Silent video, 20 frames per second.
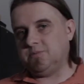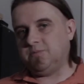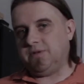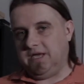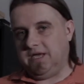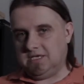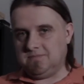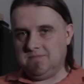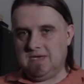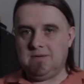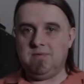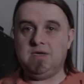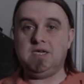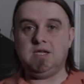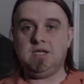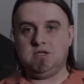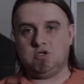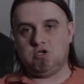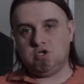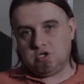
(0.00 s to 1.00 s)
its place. Maybe
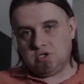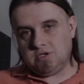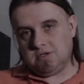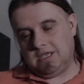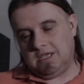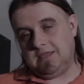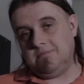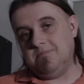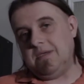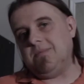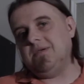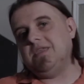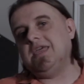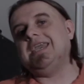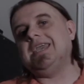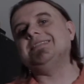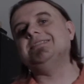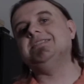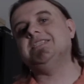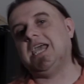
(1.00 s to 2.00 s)
it should. Maybe
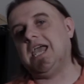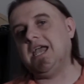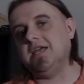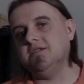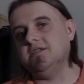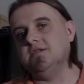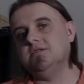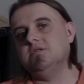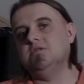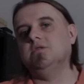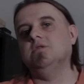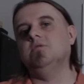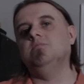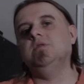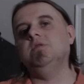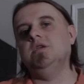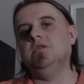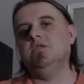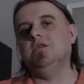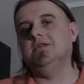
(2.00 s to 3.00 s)
they intended to
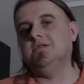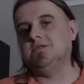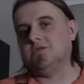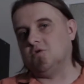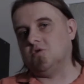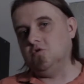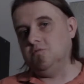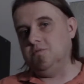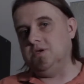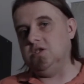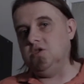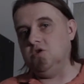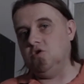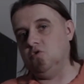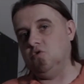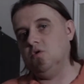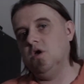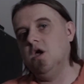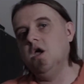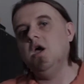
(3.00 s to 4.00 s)
be the
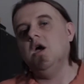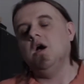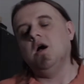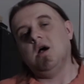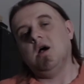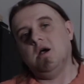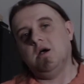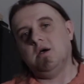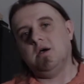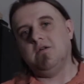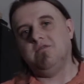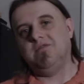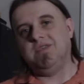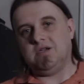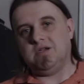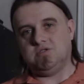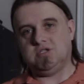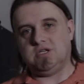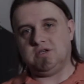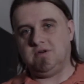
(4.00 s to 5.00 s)
Scooby-Doo of
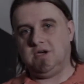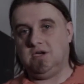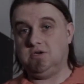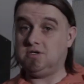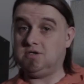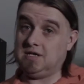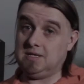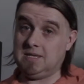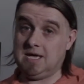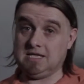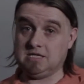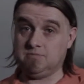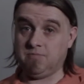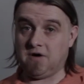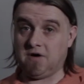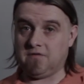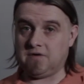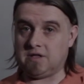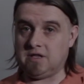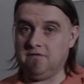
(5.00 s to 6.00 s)
their generation, and that's
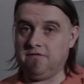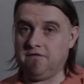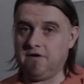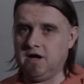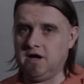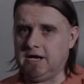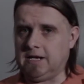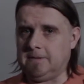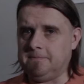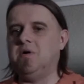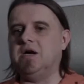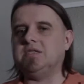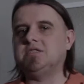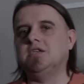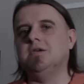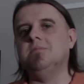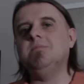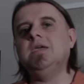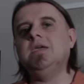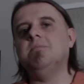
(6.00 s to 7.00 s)
perfectly fine. But
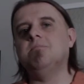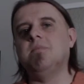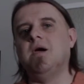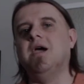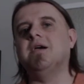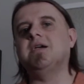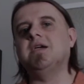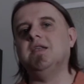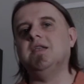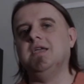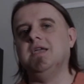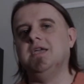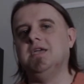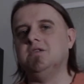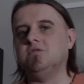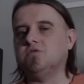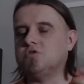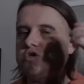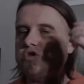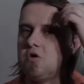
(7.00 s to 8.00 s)
to me, marketing
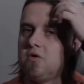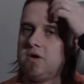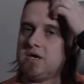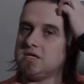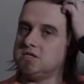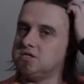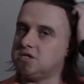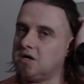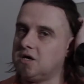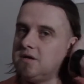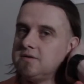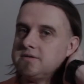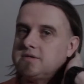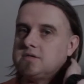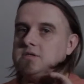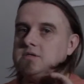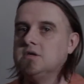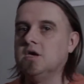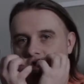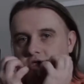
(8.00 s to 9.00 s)
it, showing
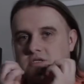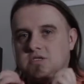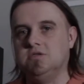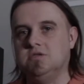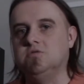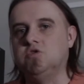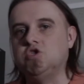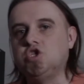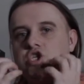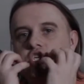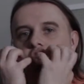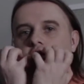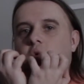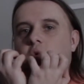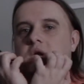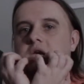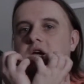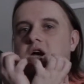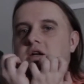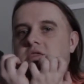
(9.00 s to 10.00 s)
adults just
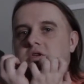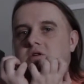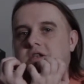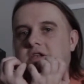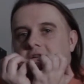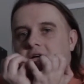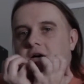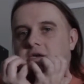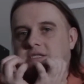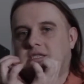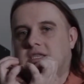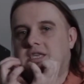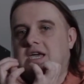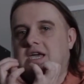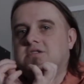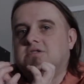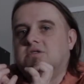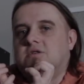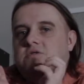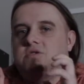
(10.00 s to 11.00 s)
chewing on their nails at
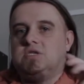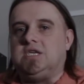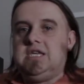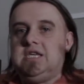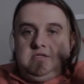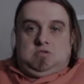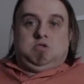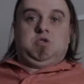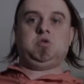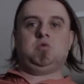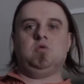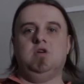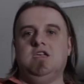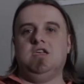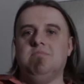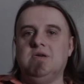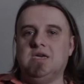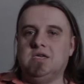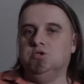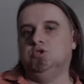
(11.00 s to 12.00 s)
the edge of their seat and
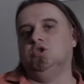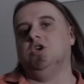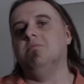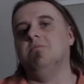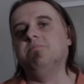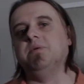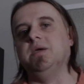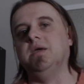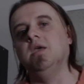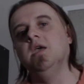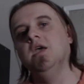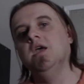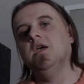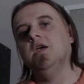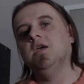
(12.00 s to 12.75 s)
screaming and jumping,